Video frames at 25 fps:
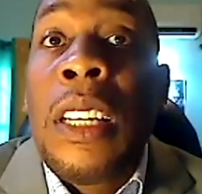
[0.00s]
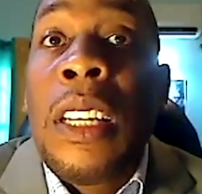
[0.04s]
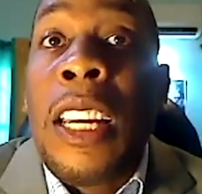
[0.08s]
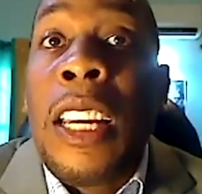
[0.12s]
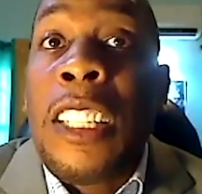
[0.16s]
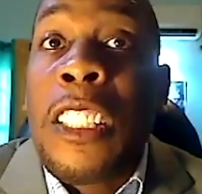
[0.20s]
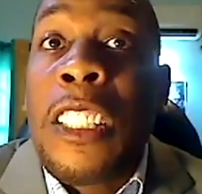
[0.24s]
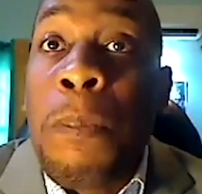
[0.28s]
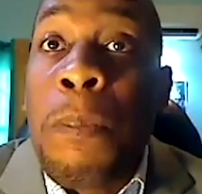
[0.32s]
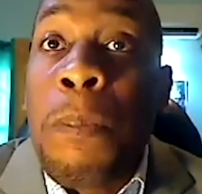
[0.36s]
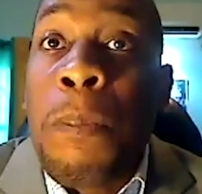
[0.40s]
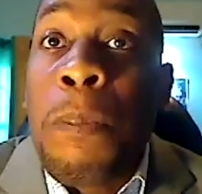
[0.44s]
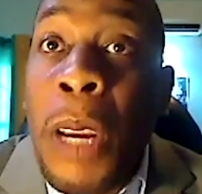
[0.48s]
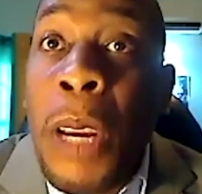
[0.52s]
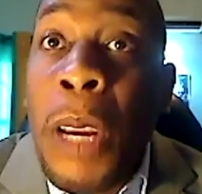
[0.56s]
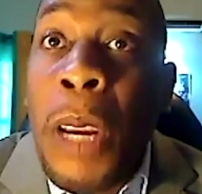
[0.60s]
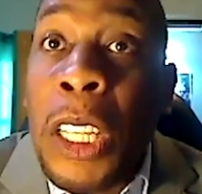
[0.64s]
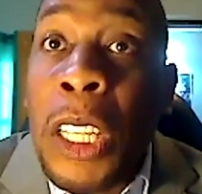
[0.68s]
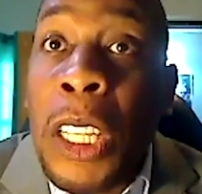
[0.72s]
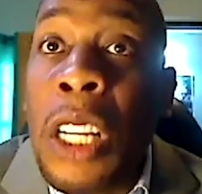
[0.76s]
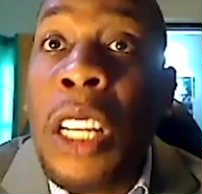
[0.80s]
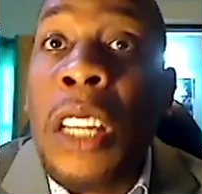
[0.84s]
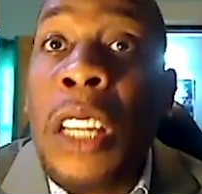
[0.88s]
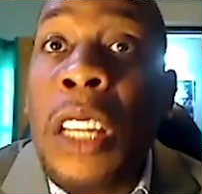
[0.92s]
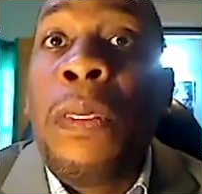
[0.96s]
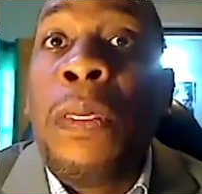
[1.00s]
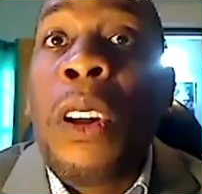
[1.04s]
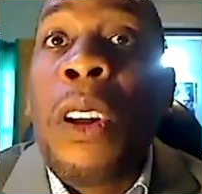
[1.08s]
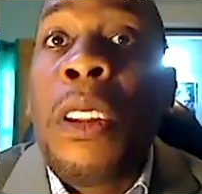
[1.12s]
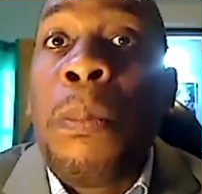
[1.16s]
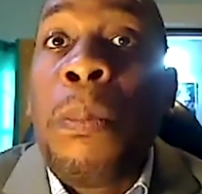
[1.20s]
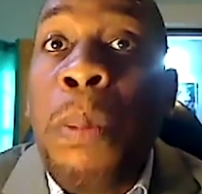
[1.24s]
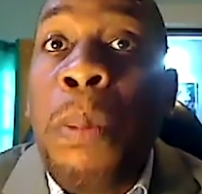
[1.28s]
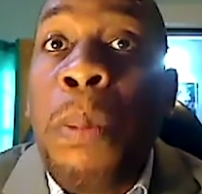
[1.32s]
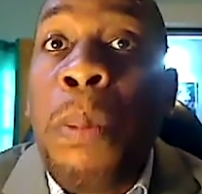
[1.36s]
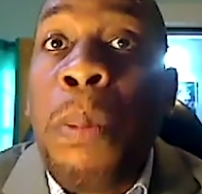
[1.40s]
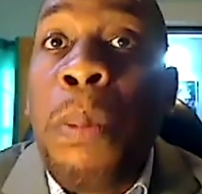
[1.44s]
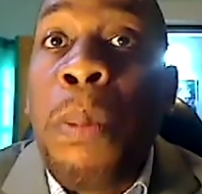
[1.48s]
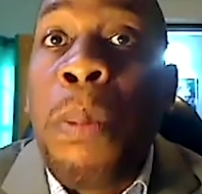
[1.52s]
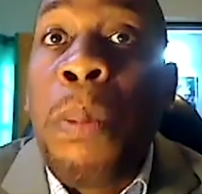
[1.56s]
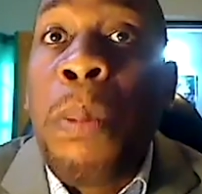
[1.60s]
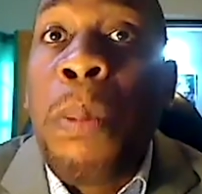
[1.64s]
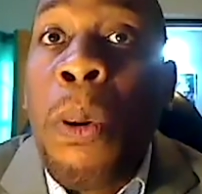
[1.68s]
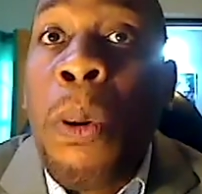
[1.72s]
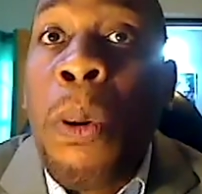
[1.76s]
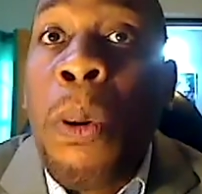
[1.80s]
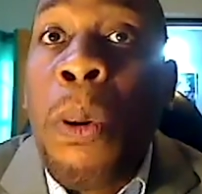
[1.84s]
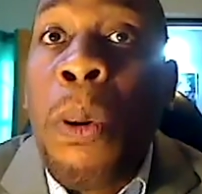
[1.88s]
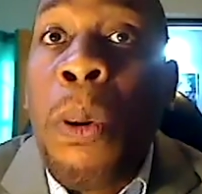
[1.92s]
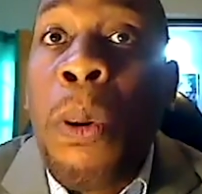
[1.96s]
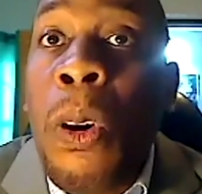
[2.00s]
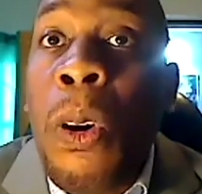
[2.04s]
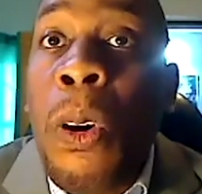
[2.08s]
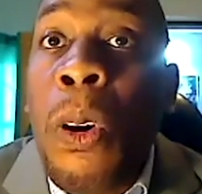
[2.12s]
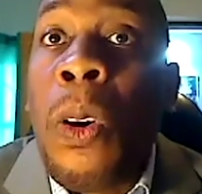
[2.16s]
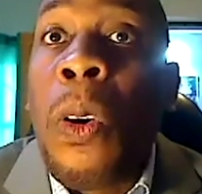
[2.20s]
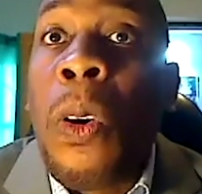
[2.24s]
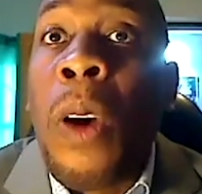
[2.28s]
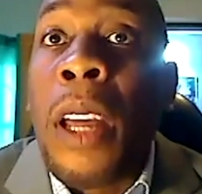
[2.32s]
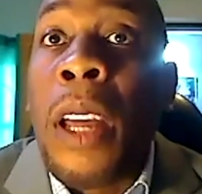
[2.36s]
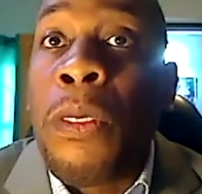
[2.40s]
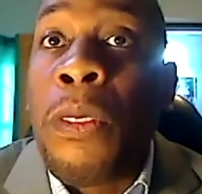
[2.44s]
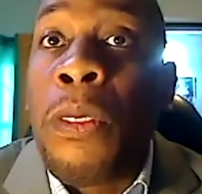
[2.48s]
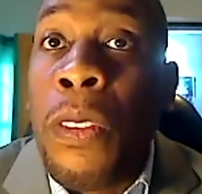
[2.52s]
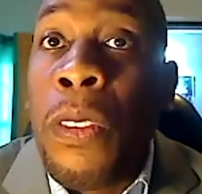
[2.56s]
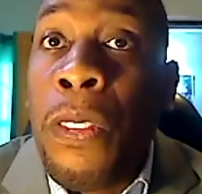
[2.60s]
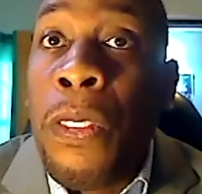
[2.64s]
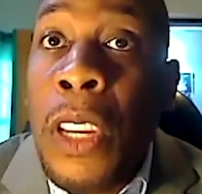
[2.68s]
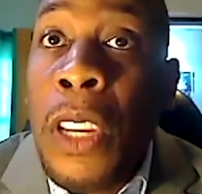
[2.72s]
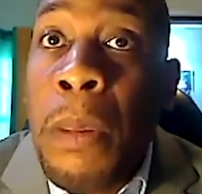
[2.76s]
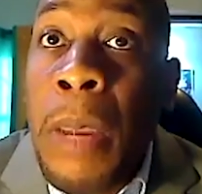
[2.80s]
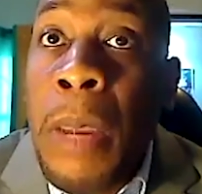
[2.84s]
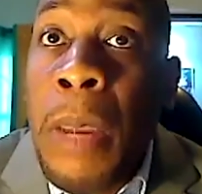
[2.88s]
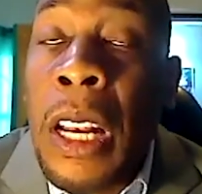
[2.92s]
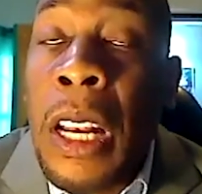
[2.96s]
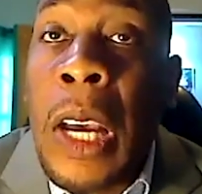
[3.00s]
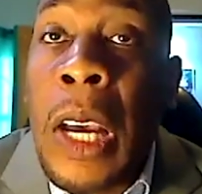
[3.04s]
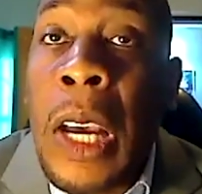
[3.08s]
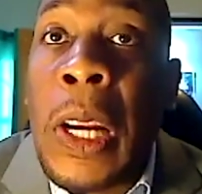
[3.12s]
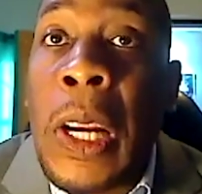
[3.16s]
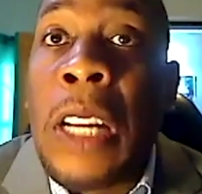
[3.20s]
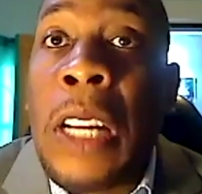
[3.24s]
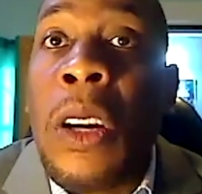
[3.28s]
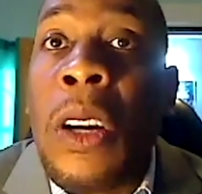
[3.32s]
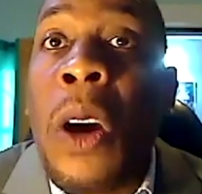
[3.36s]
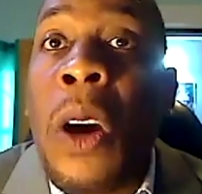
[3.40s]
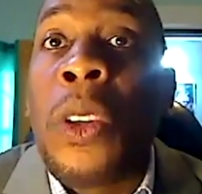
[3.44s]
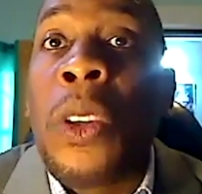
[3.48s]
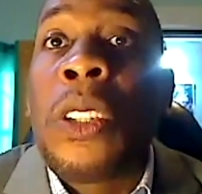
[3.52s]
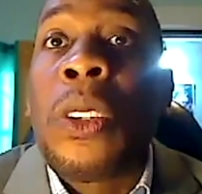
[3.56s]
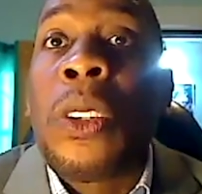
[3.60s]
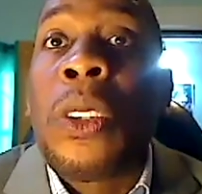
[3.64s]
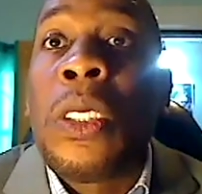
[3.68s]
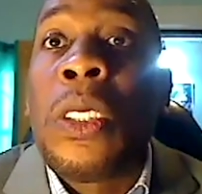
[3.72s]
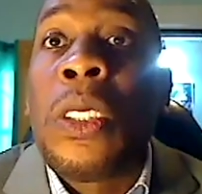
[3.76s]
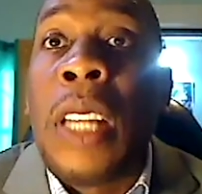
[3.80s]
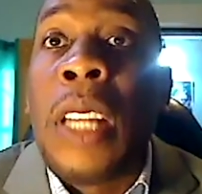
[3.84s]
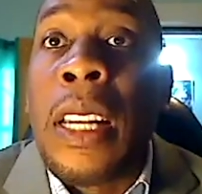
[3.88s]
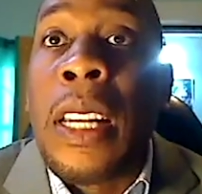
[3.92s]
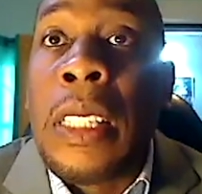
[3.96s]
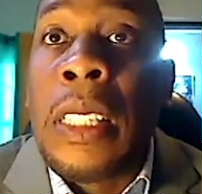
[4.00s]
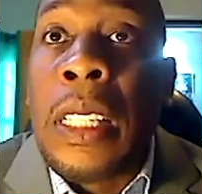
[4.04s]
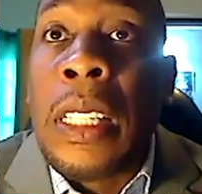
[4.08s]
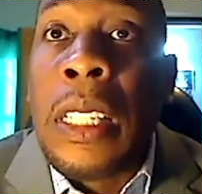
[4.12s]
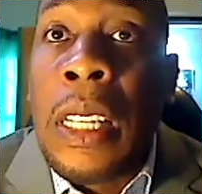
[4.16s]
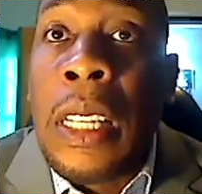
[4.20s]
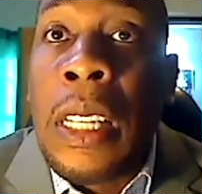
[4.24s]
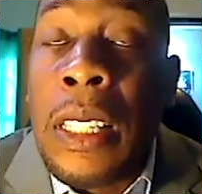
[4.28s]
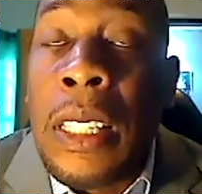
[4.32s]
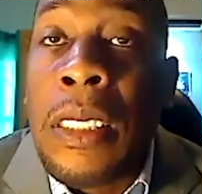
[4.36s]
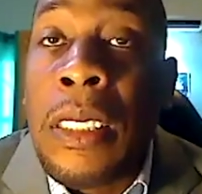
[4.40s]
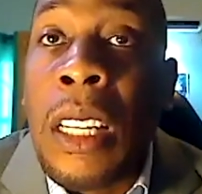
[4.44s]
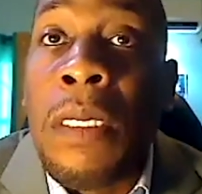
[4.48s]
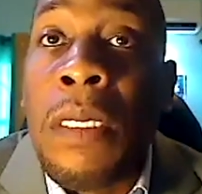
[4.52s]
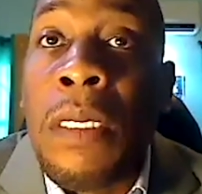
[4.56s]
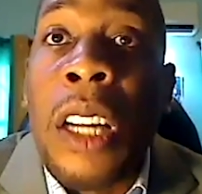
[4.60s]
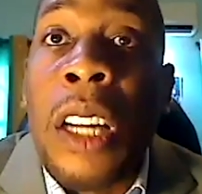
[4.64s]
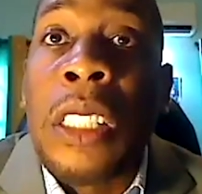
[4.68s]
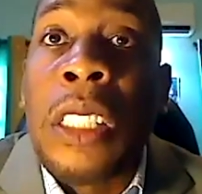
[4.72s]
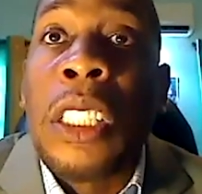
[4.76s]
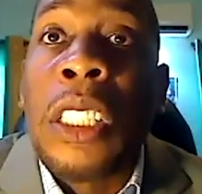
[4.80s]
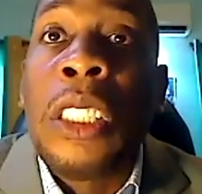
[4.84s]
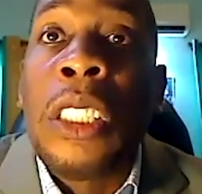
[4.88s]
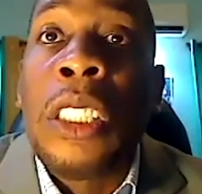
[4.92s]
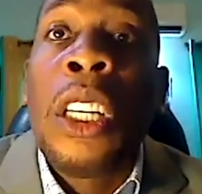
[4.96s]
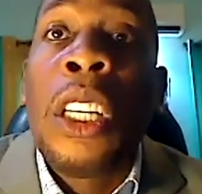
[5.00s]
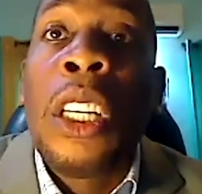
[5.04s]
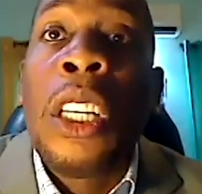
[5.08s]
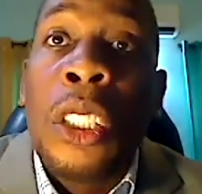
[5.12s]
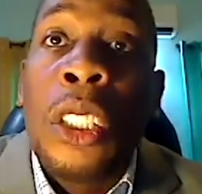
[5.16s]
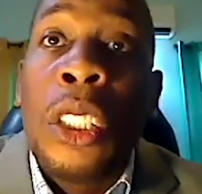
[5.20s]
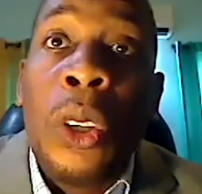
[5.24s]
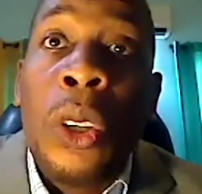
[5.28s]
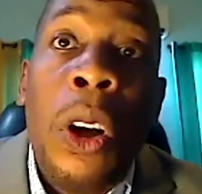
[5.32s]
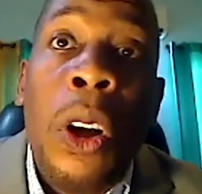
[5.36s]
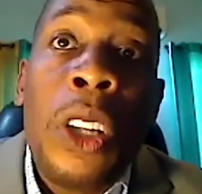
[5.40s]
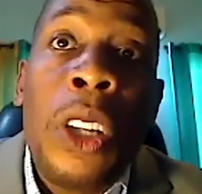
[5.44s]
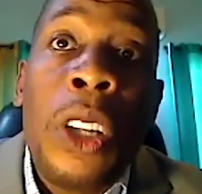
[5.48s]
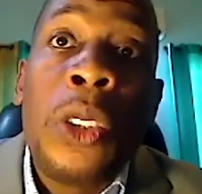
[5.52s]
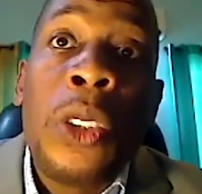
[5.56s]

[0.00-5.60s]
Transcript: especially for the poor and for female-headed households and the disadvantaged,